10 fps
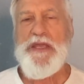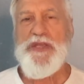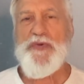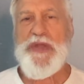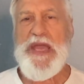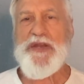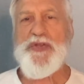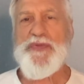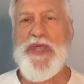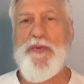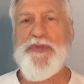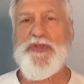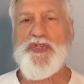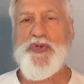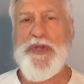You can't do that with
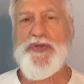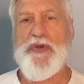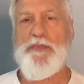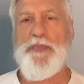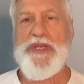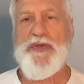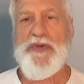a jointer, but you